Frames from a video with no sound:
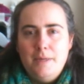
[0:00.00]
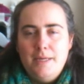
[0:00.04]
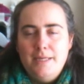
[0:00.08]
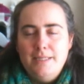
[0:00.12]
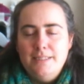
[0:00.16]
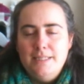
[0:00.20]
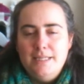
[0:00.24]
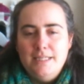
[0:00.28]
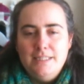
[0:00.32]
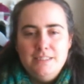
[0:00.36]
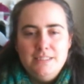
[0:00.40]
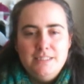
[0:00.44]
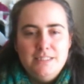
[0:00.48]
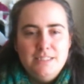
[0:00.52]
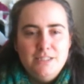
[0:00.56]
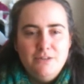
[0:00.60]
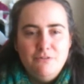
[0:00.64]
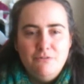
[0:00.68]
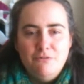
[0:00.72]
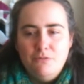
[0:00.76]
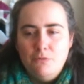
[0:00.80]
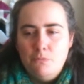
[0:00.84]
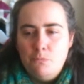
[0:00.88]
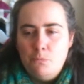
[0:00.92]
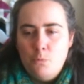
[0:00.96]
in
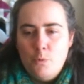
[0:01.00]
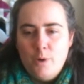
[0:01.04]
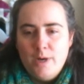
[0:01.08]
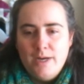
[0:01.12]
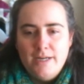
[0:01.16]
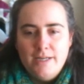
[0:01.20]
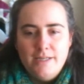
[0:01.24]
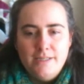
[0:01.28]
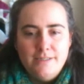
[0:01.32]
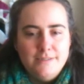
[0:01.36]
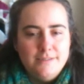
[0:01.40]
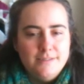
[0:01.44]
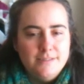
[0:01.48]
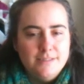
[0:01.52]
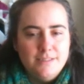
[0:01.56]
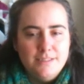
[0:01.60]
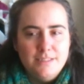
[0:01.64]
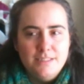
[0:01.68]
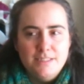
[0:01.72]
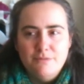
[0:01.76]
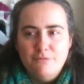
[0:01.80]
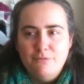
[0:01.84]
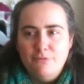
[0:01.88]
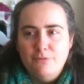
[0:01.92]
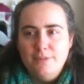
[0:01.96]
different ways
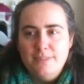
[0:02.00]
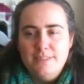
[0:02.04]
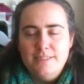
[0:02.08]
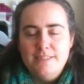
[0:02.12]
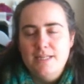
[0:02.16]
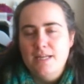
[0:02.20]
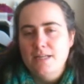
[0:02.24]
and different